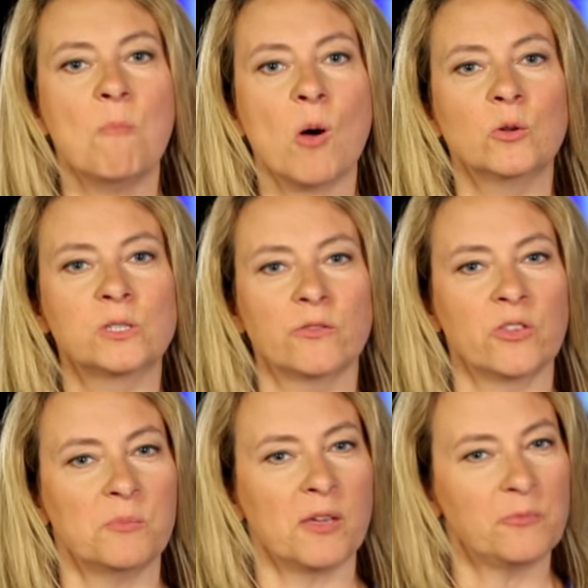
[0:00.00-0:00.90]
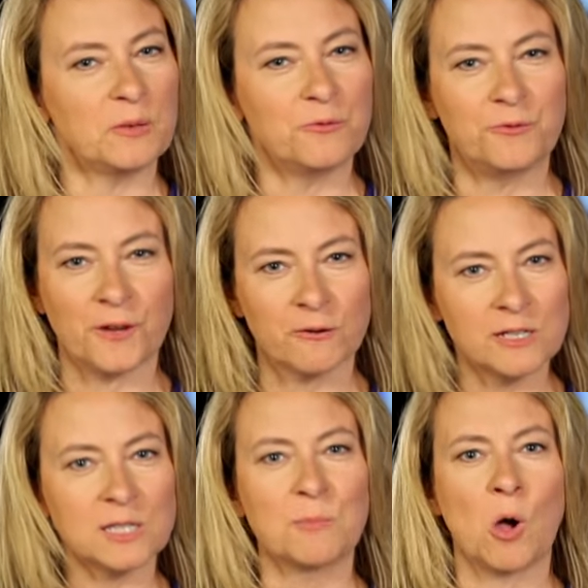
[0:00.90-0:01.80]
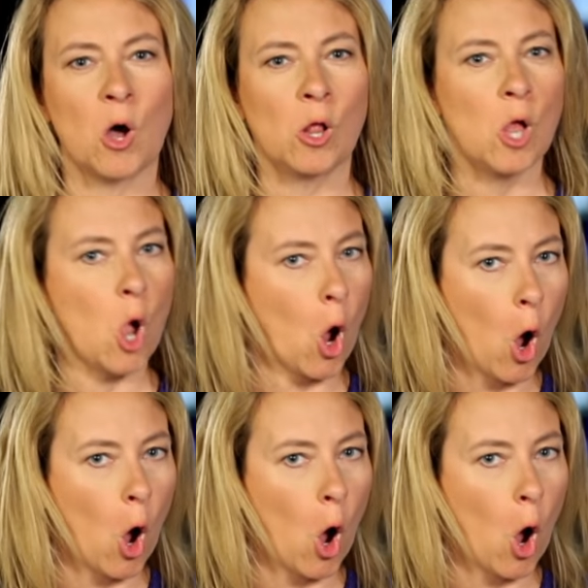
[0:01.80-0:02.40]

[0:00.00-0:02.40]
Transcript: Most of them have been very small,